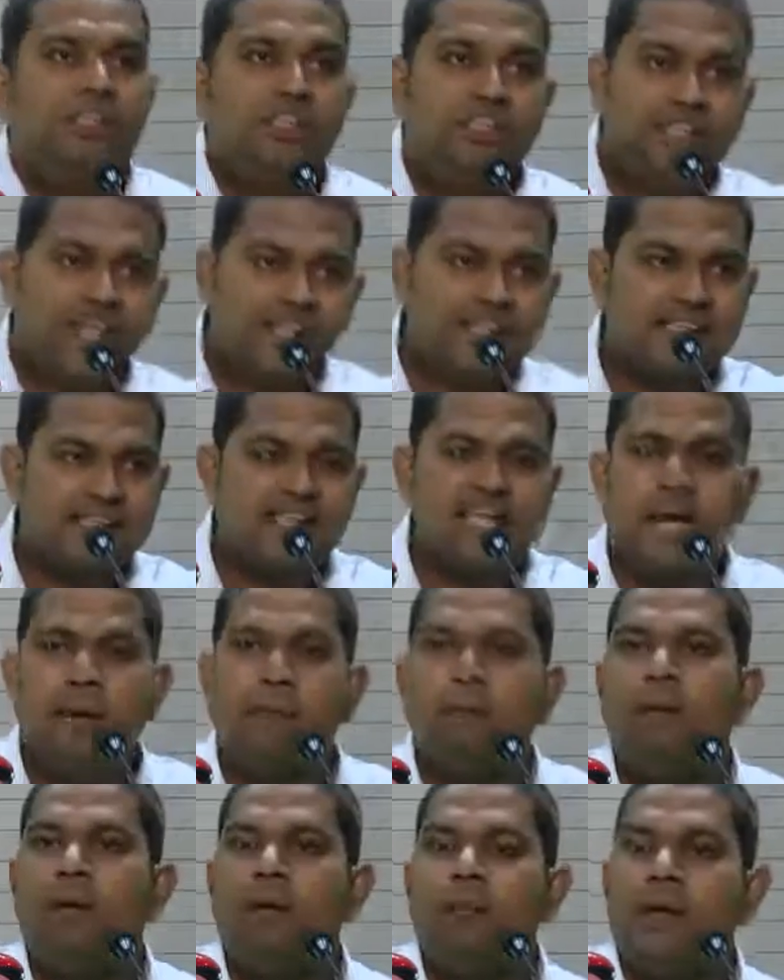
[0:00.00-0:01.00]
just
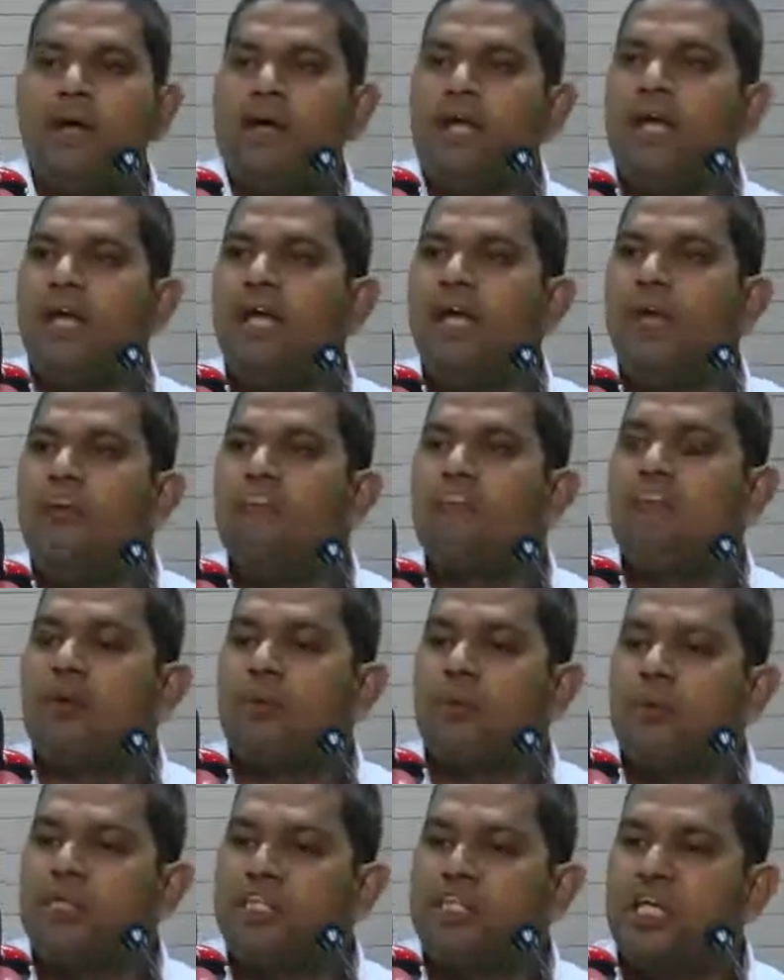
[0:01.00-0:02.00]
implementing
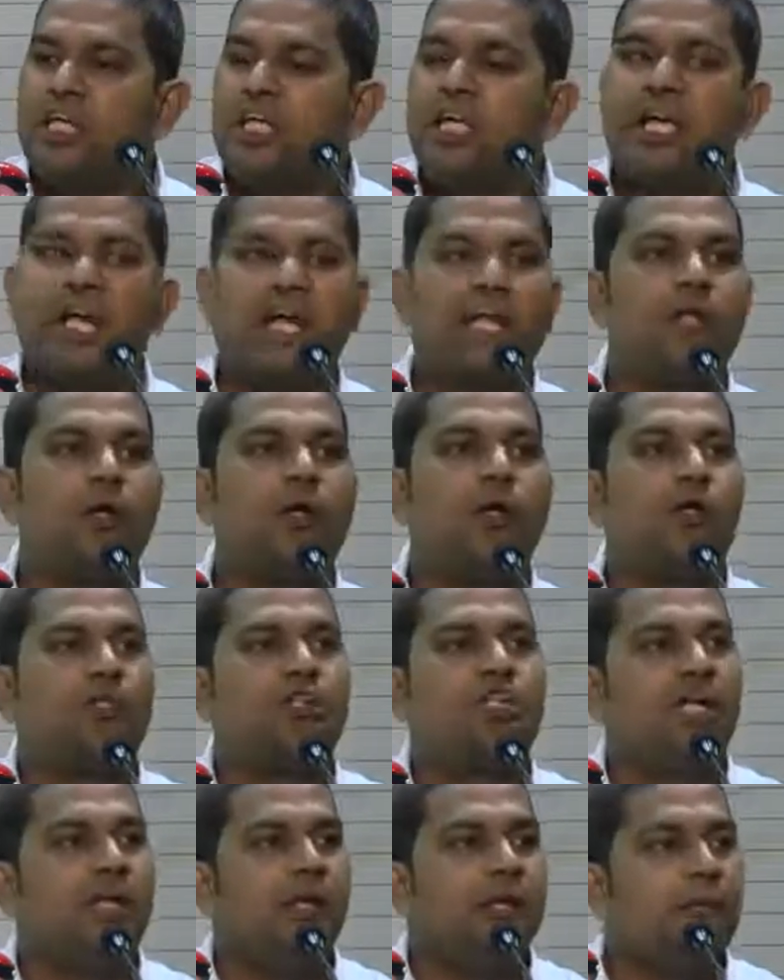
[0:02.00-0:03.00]
information
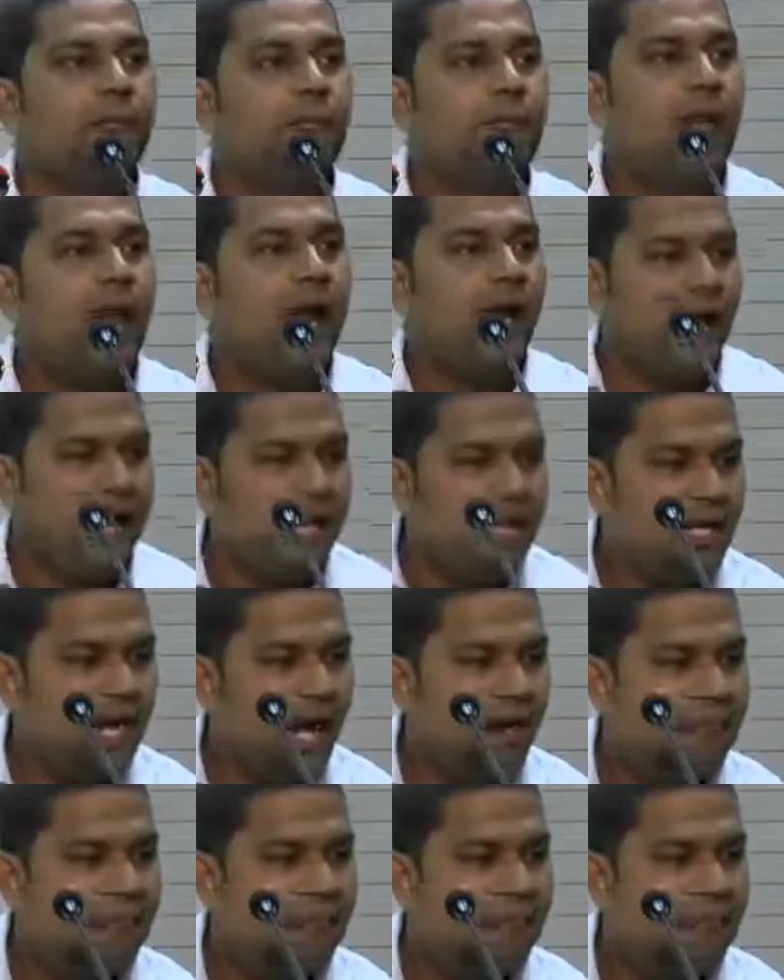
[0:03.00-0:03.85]
technology in